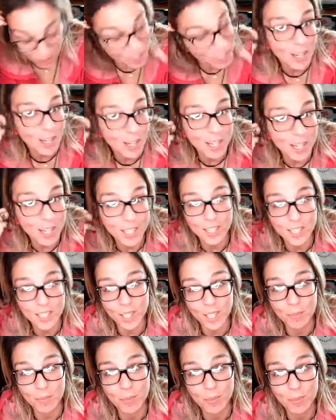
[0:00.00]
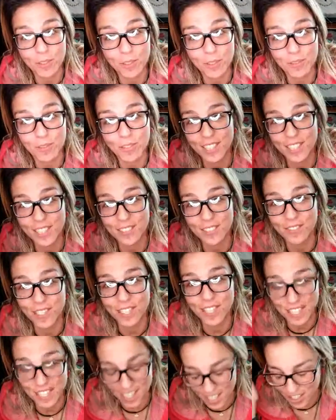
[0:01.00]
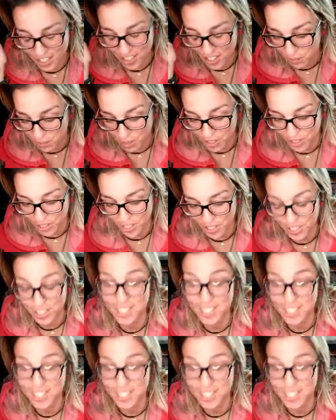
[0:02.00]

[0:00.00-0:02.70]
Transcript: Libra, Sun, Moon, Rising, Venus, and Cross Watchers.